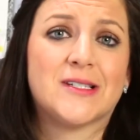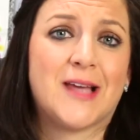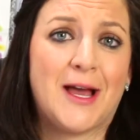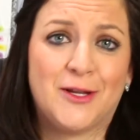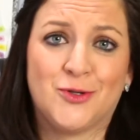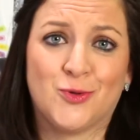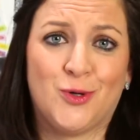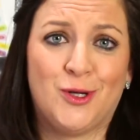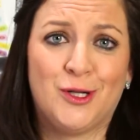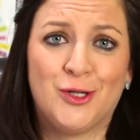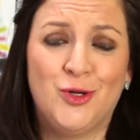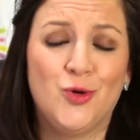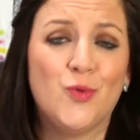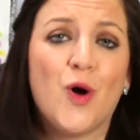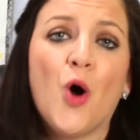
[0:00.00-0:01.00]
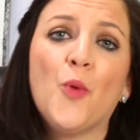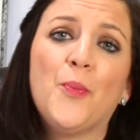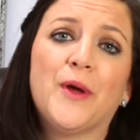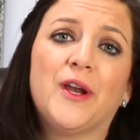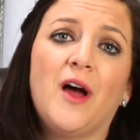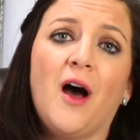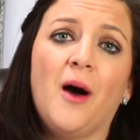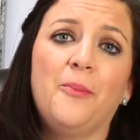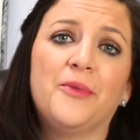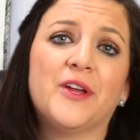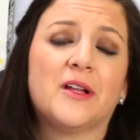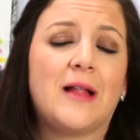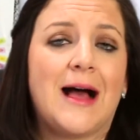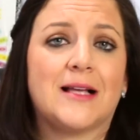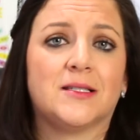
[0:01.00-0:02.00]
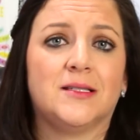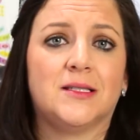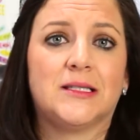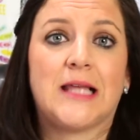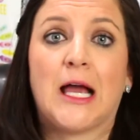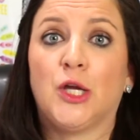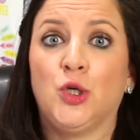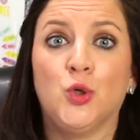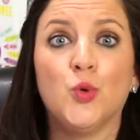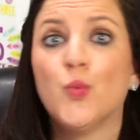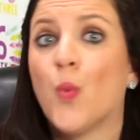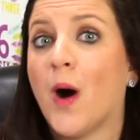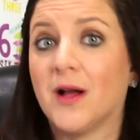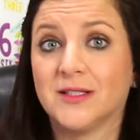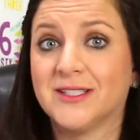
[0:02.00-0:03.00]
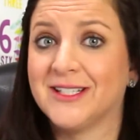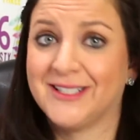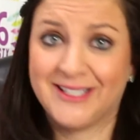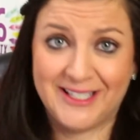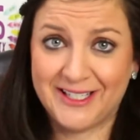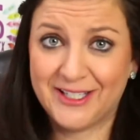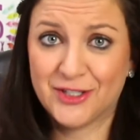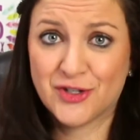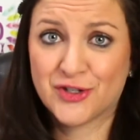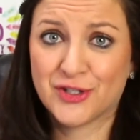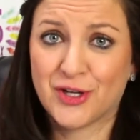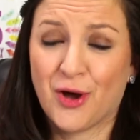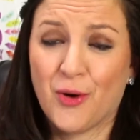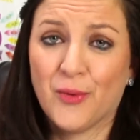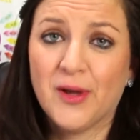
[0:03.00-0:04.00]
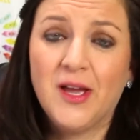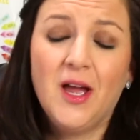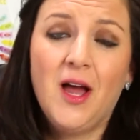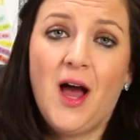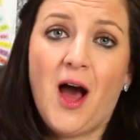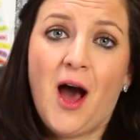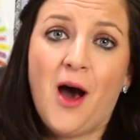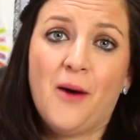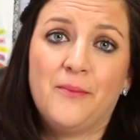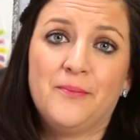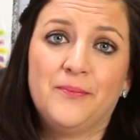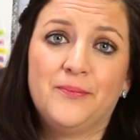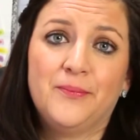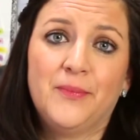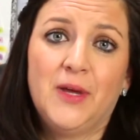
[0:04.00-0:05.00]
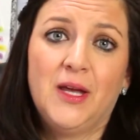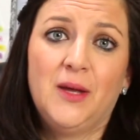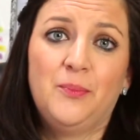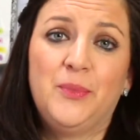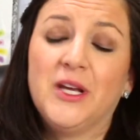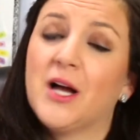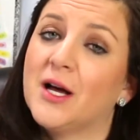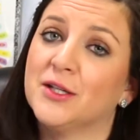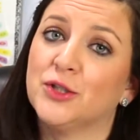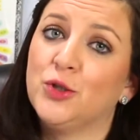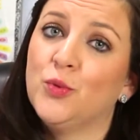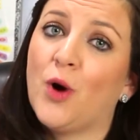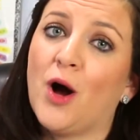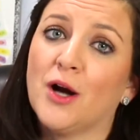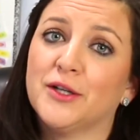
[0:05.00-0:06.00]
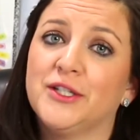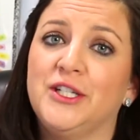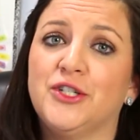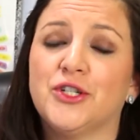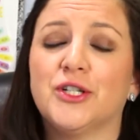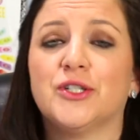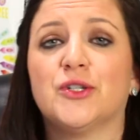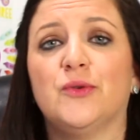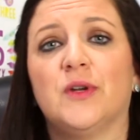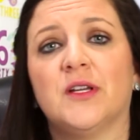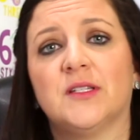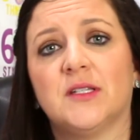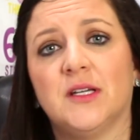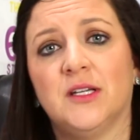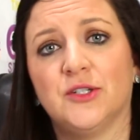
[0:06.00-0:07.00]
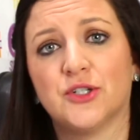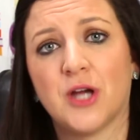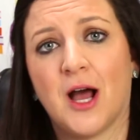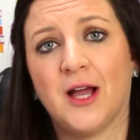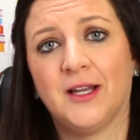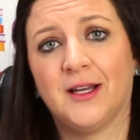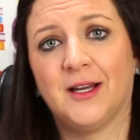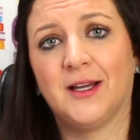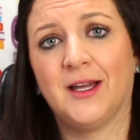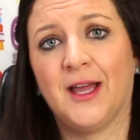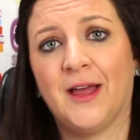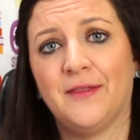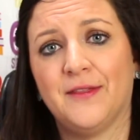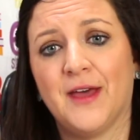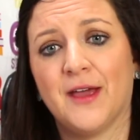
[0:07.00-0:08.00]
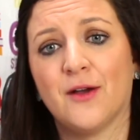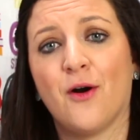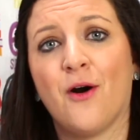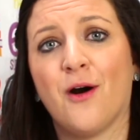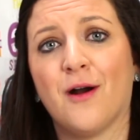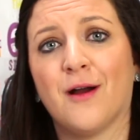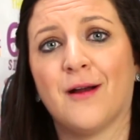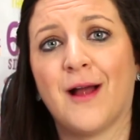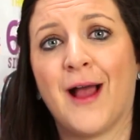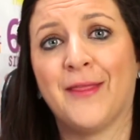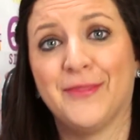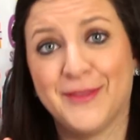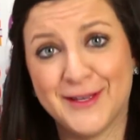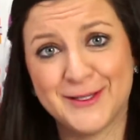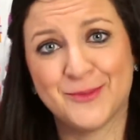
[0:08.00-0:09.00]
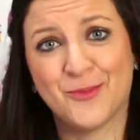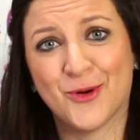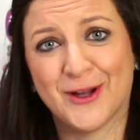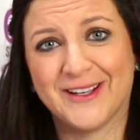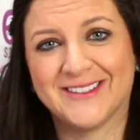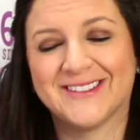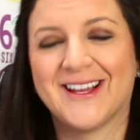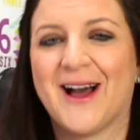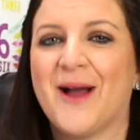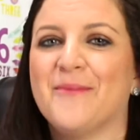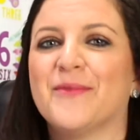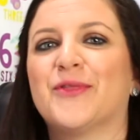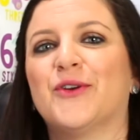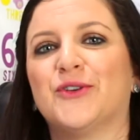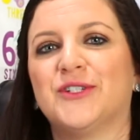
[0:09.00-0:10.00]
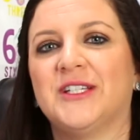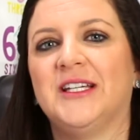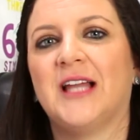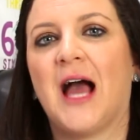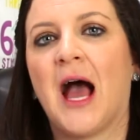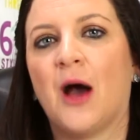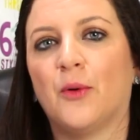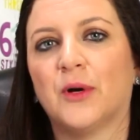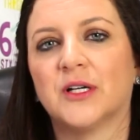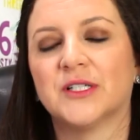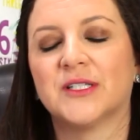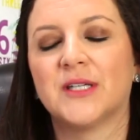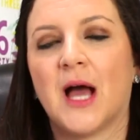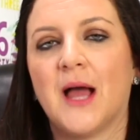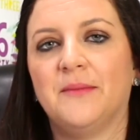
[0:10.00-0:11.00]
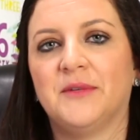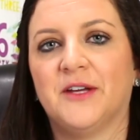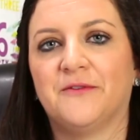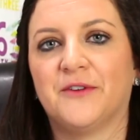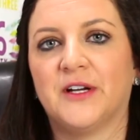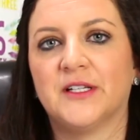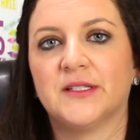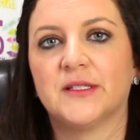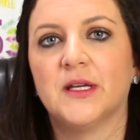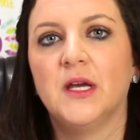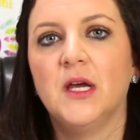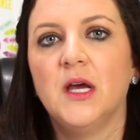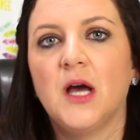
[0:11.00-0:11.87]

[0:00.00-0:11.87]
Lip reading: schedule. You open up the classes that you want to teach. So because you are teaching students in China and they are at this point in time 13 hours time difference,